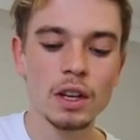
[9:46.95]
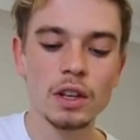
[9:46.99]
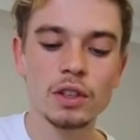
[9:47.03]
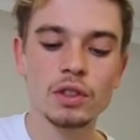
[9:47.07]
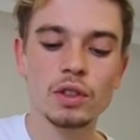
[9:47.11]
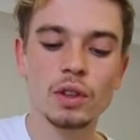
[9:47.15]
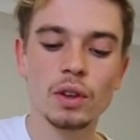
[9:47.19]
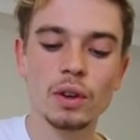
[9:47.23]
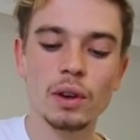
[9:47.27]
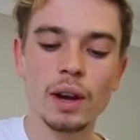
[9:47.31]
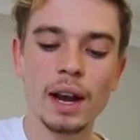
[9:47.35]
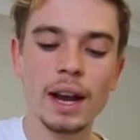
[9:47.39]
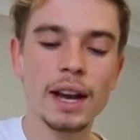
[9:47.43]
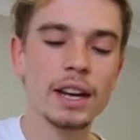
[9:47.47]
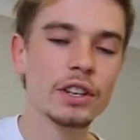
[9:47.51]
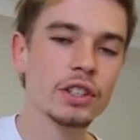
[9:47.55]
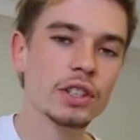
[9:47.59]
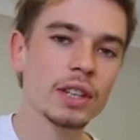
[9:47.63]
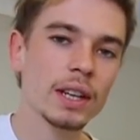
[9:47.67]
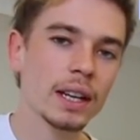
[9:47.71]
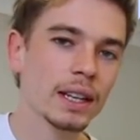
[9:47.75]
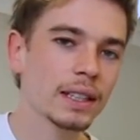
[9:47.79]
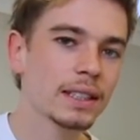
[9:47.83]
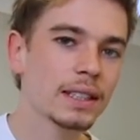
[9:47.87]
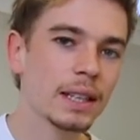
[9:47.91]
so
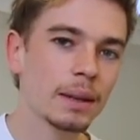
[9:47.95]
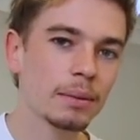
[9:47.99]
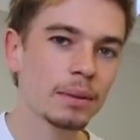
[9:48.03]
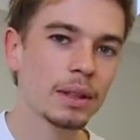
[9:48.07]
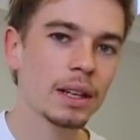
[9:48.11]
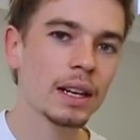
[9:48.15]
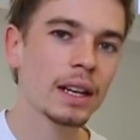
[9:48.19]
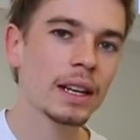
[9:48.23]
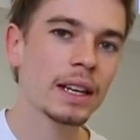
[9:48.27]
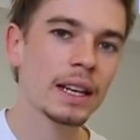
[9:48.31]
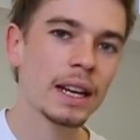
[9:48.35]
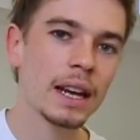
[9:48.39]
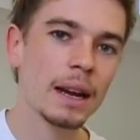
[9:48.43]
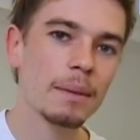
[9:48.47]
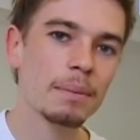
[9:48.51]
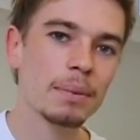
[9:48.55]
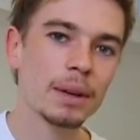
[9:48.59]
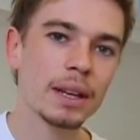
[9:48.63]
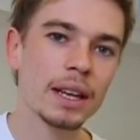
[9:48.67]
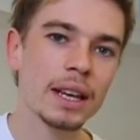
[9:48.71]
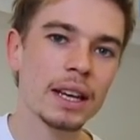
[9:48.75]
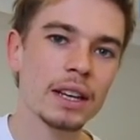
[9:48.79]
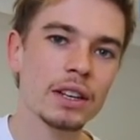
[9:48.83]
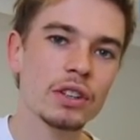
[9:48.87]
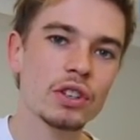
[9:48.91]
hashtag SEB Delanney
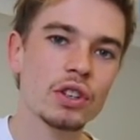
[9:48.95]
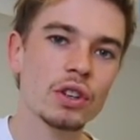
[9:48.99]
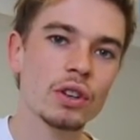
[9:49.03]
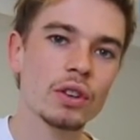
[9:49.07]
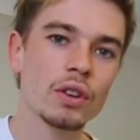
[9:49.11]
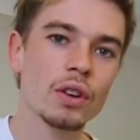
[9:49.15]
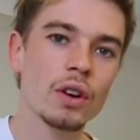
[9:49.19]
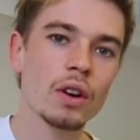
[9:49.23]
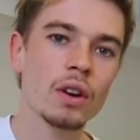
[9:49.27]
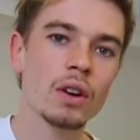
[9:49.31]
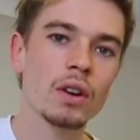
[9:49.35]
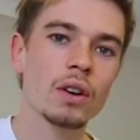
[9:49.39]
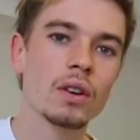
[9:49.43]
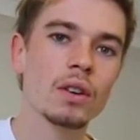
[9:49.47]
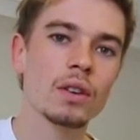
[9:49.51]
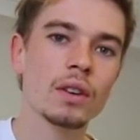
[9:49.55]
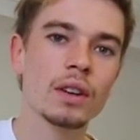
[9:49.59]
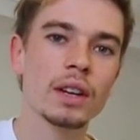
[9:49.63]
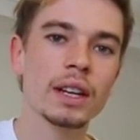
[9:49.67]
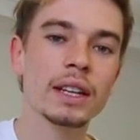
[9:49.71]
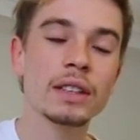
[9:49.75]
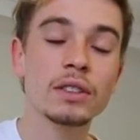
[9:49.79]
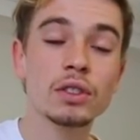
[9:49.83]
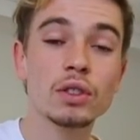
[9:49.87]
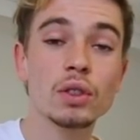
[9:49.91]
application
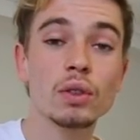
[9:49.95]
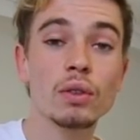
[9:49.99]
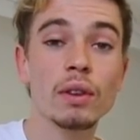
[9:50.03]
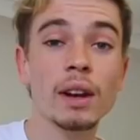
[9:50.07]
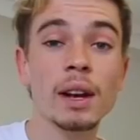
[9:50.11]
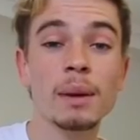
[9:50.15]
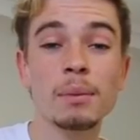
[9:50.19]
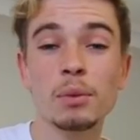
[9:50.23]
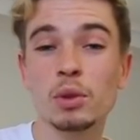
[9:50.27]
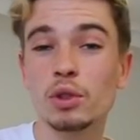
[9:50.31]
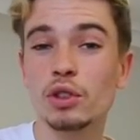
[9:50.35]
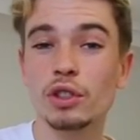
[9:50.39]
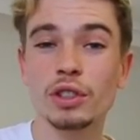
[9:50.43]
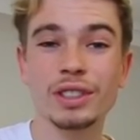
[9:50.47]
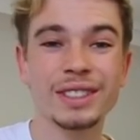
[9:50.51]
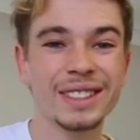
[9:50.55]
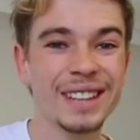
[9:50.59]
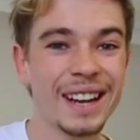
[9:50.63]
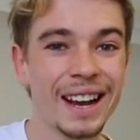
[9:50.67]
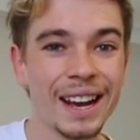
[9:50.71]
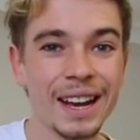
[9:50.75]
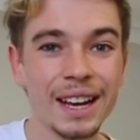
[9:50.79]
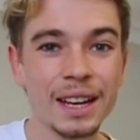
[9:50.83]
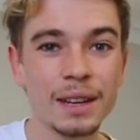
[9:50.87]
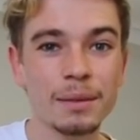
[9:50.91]
on Instagram, or just
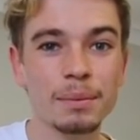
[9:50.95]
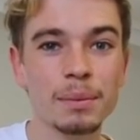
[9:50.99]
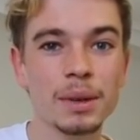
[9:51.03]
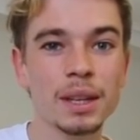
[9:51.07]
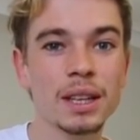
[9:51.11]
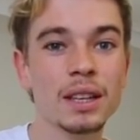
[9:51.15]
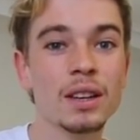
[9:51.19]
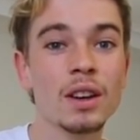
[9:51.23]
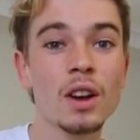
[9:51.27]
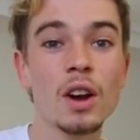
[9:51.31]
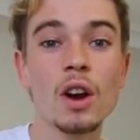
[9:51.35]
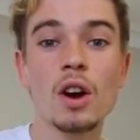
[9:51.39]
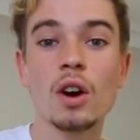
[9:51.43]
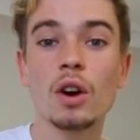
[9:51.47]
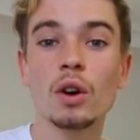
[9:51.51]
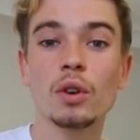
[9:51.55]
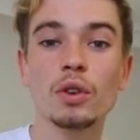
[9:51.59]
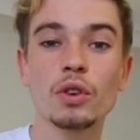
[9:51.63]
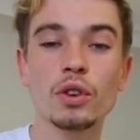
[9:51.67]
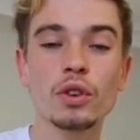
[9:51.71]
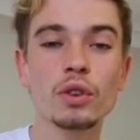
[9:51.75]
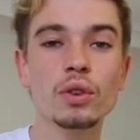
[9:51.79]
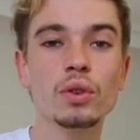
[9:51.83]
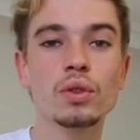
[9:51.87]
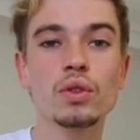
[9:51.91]
tag me
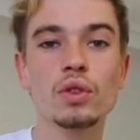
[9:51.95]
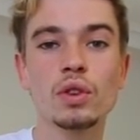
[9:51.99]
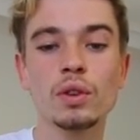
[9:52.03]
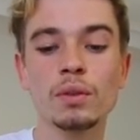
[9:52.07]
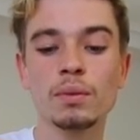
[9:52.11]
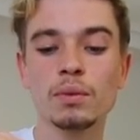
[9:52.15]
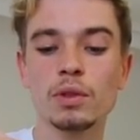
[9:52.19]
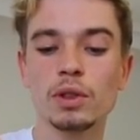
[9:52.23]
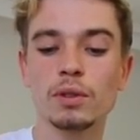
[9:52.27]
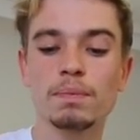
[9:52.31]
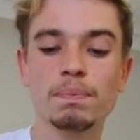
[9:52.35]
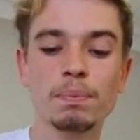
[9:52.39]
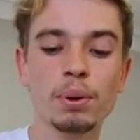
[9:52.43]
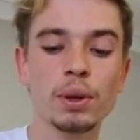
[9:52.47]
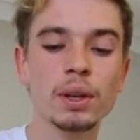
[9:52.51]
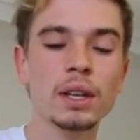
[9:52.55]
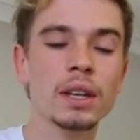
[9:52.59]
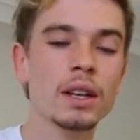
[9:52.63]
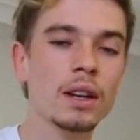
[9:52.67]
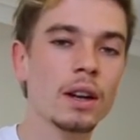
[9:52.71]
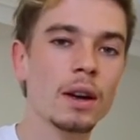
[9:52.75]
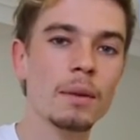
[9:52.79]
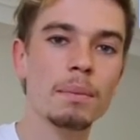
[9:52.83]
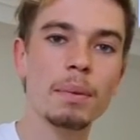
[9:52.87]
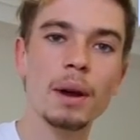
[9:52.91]
on YouTube, just put
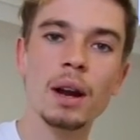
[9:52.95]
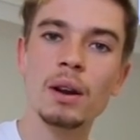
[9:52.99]
it up.